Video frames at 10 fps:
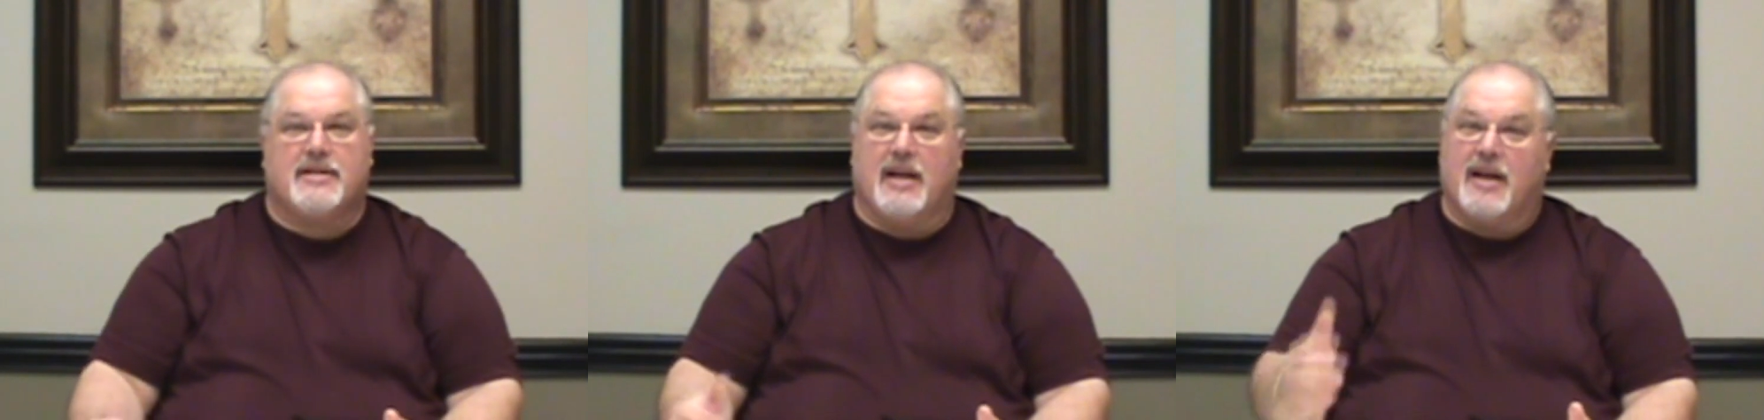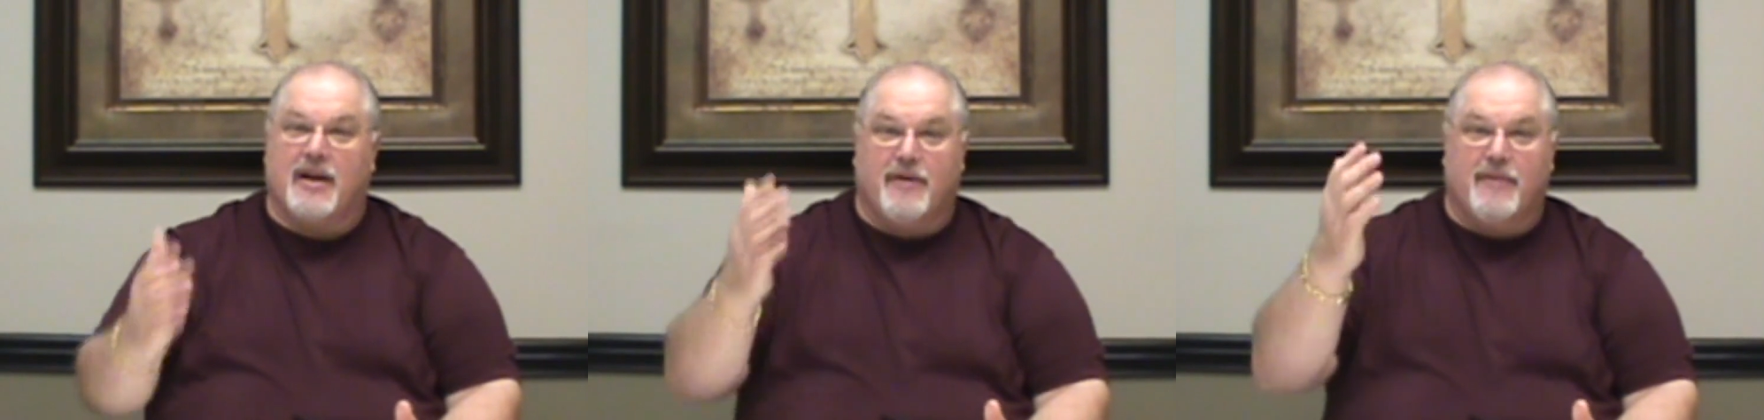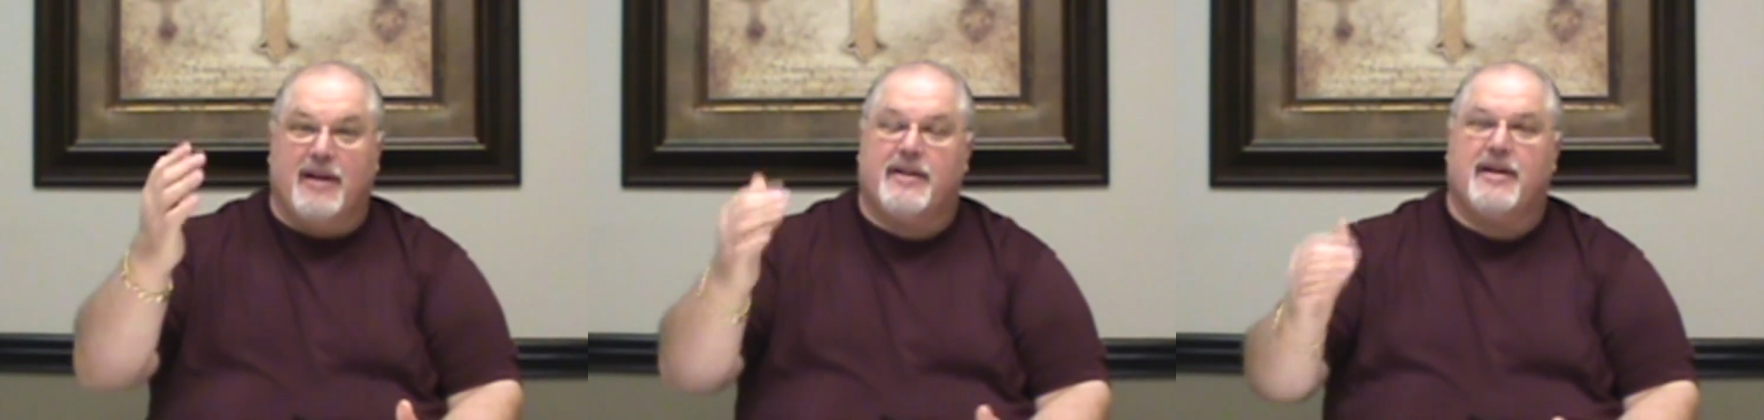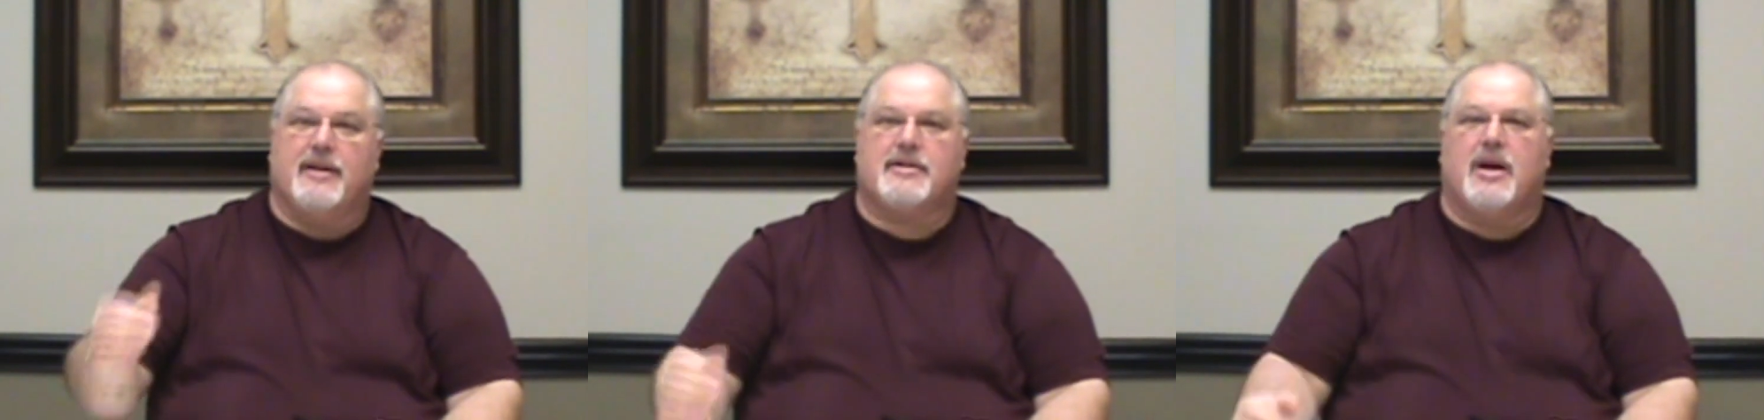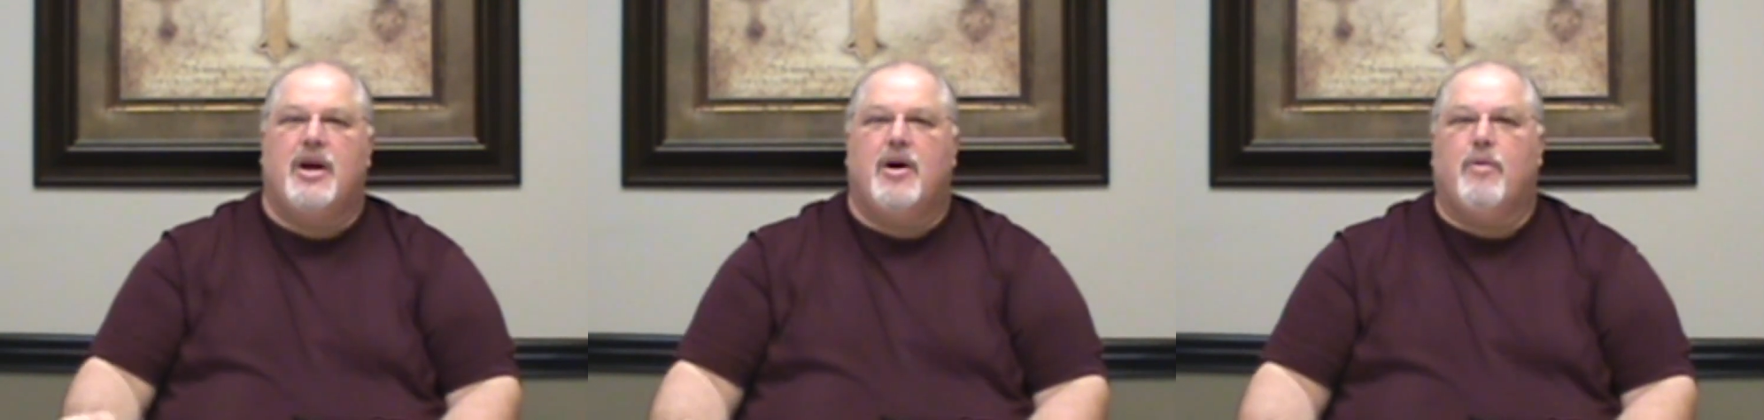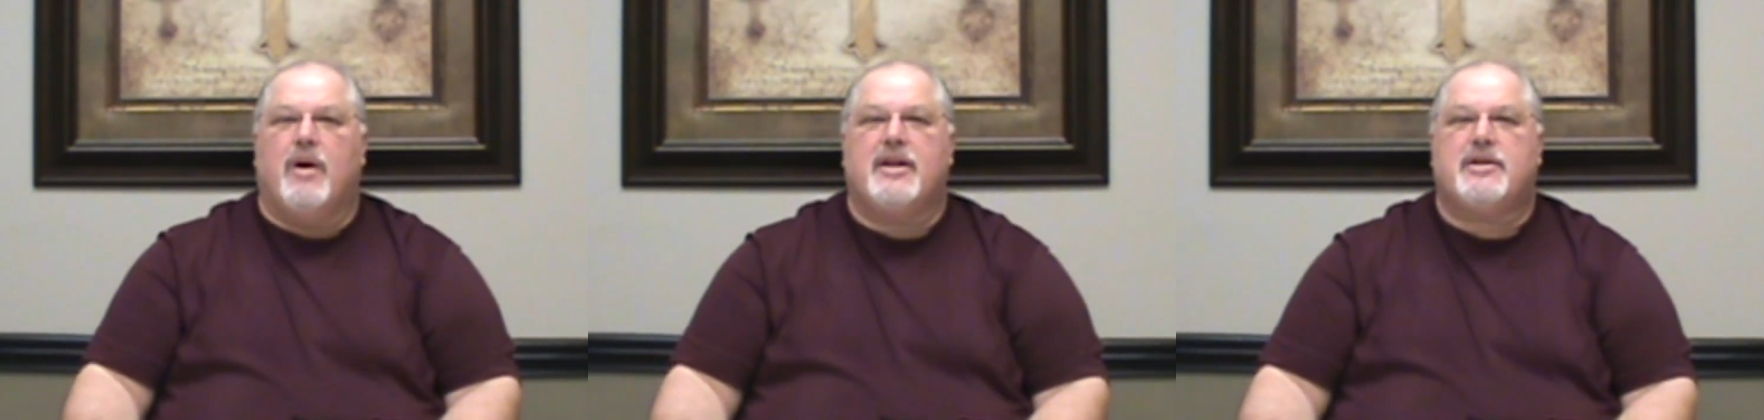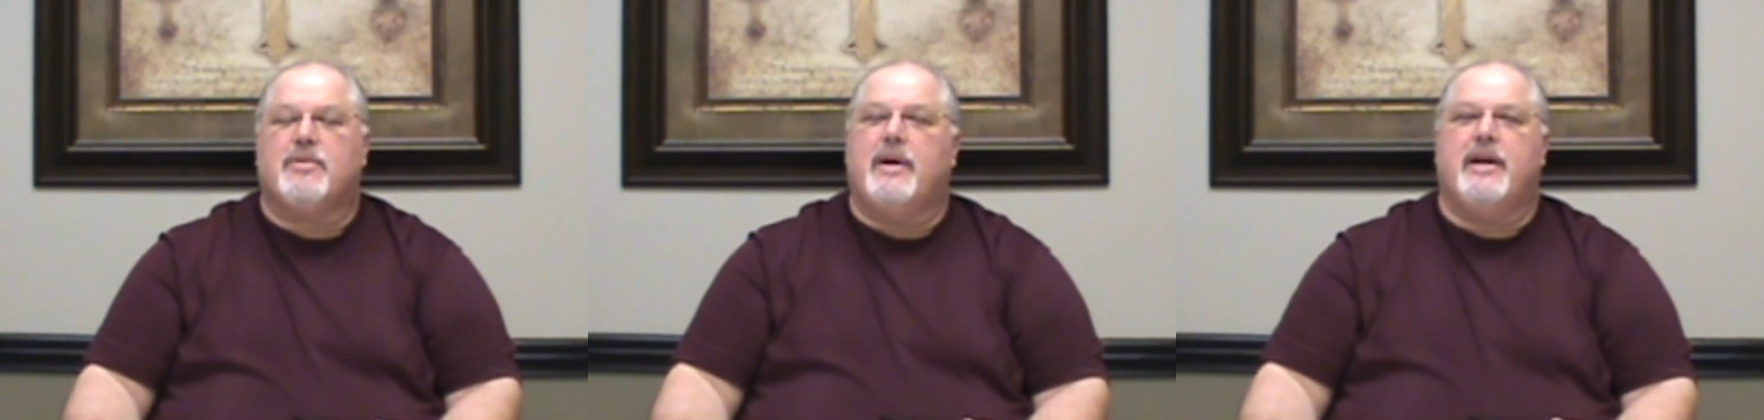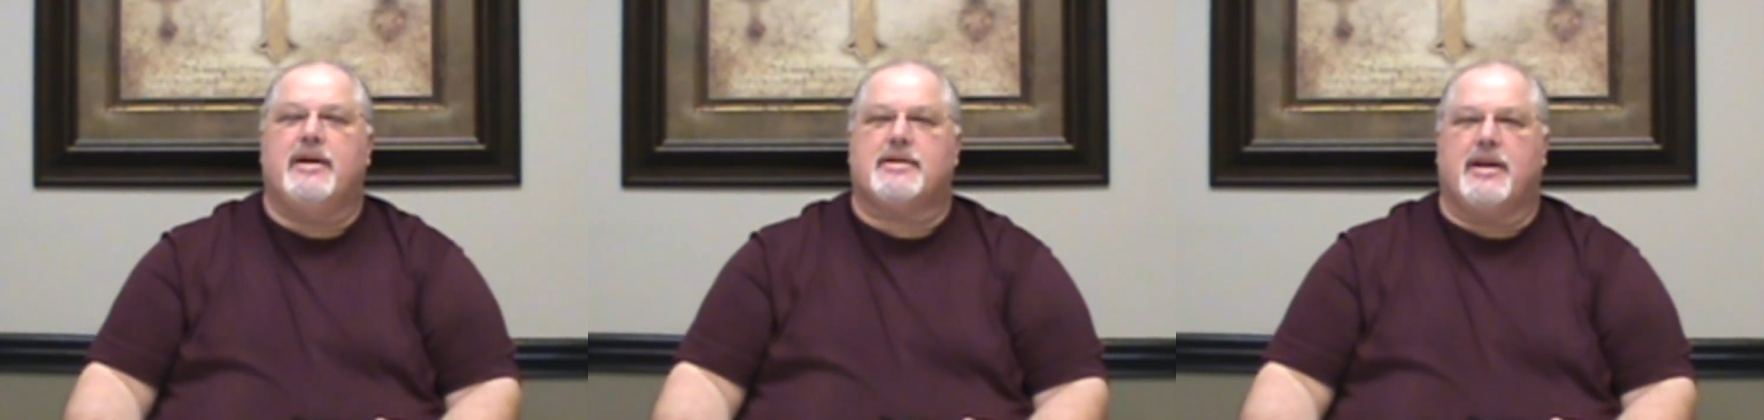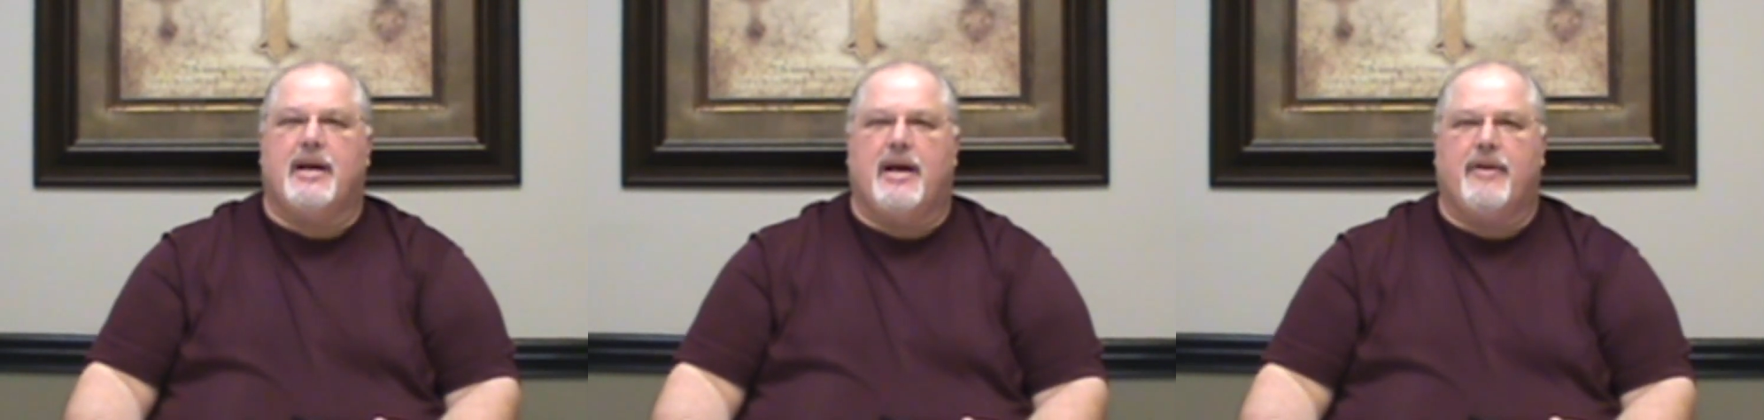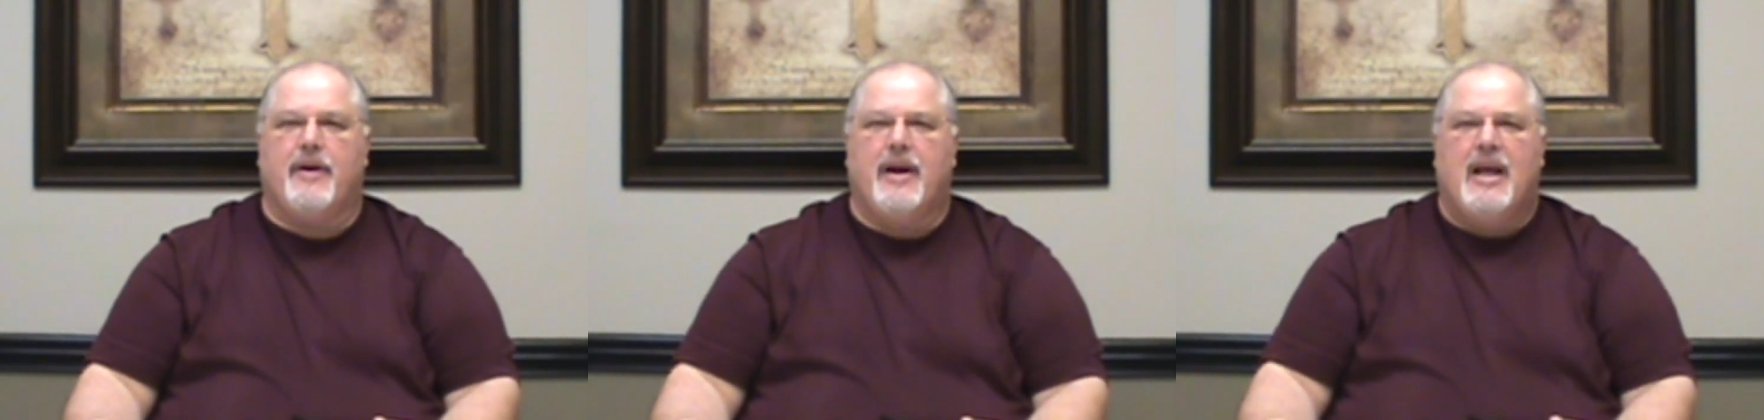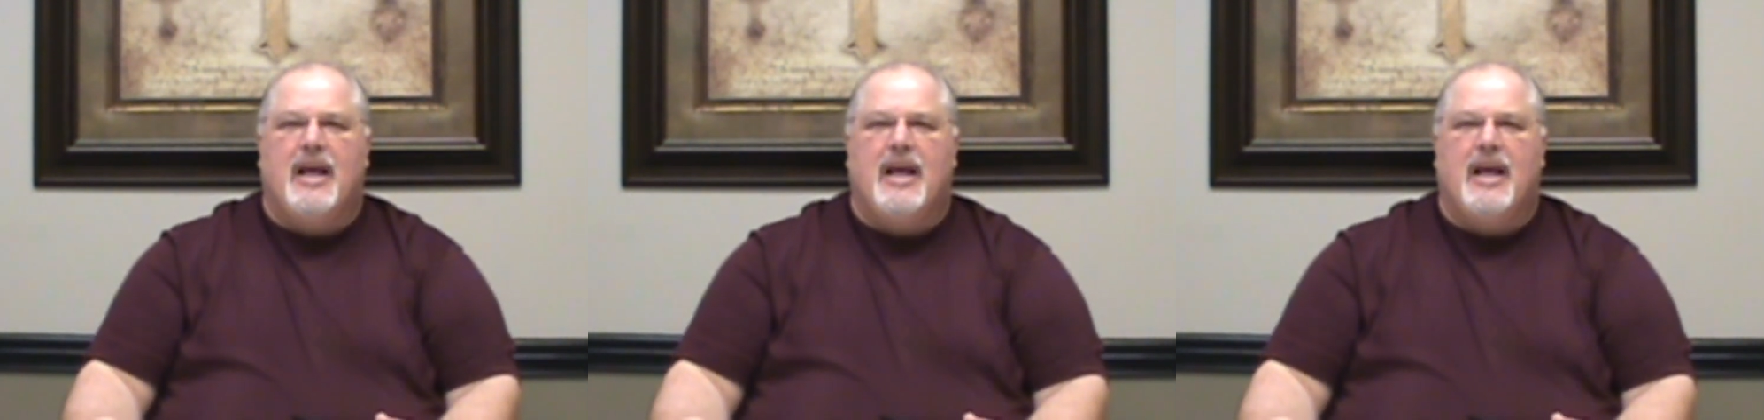2 Corinthians 1:20 is another.